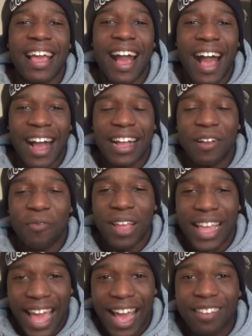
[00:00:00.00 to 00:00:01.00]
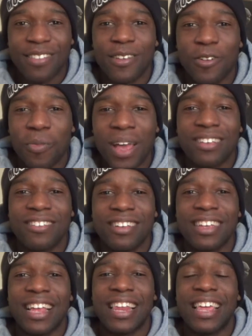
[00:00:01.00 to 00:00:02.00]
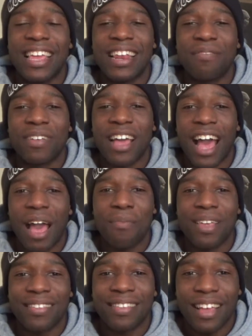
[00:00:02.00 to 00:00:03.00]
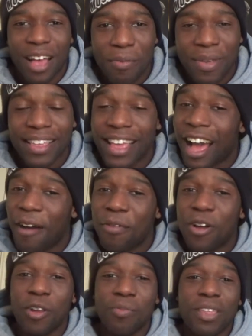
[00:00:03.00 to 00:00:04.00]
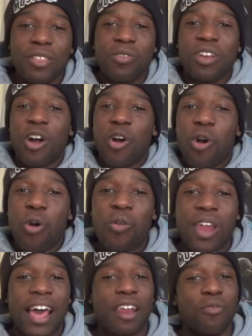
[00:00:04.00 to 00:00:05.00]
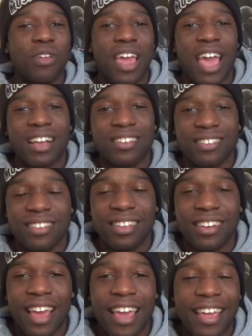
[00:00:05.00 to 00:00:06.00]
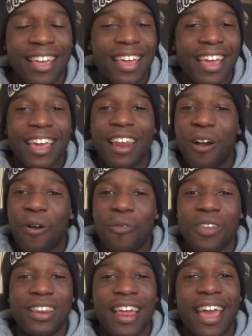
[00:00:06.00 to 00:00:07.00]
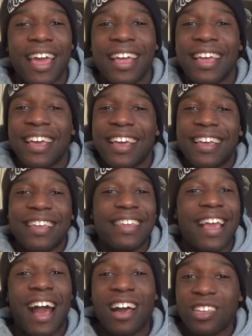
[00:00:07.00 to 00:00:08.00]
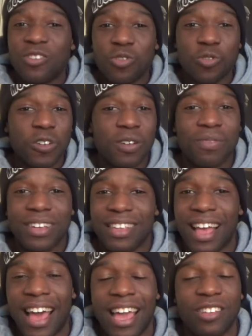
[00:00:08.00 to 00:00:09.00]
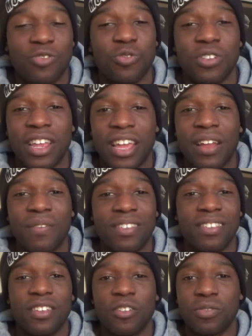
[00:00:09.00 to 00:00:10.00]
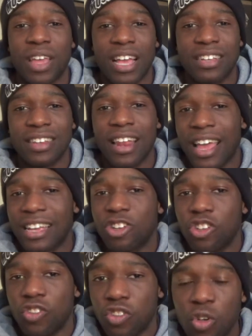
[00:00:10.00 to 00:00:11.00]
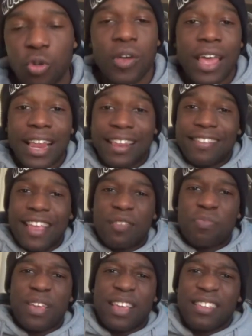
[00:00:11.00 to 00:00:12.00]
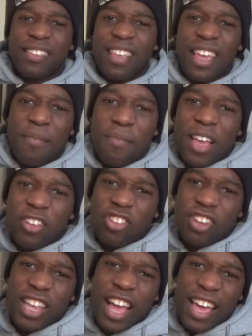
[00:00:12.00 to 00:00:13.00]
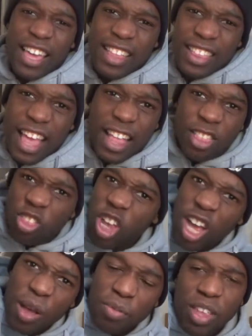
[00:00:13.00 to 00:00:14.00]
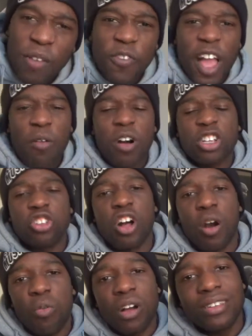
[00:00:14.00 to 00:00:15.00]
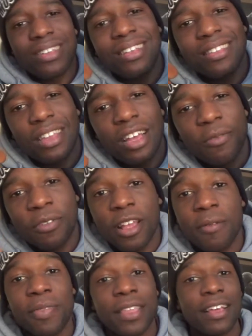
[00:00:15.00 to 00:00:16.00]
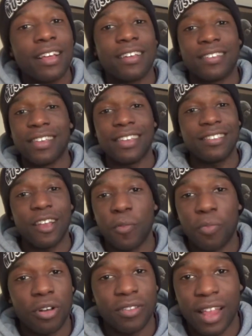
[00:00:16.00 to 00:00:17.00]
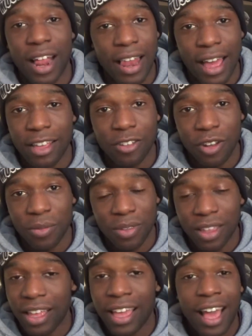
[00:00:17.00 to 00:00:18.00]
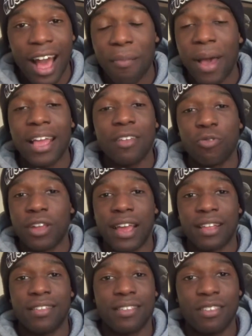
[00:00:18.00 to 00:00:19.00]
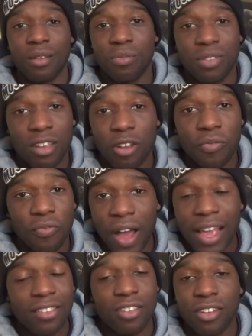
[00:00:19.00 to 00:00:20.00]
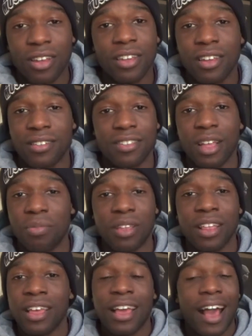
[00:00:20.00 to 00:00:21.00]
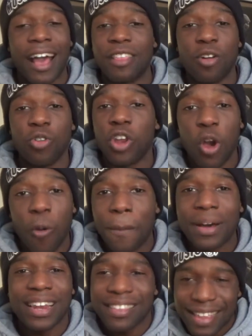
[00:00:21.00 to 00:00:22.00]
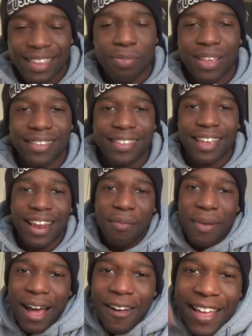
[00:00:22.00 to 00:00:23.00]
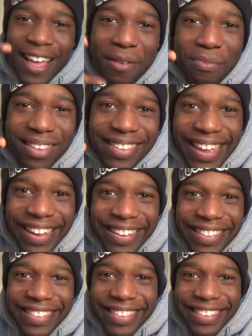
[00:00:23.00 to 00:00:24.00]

I can react to, make sure you leave them comments coming, y'all. I'm going to be doing a whole lot of reactions today and hopefully that y'all enjoyed them because I enjoyed every single reaction I actually do. At least that's being said, make sure y'all hit that thumbs up. If y'all watch Star Wars, hit thumbs up because it's certain parts that I like, you know what I'm saying? I might react to some certain fights or, not, or something. I don't know, but at least that's being said. I'm out. Peace out.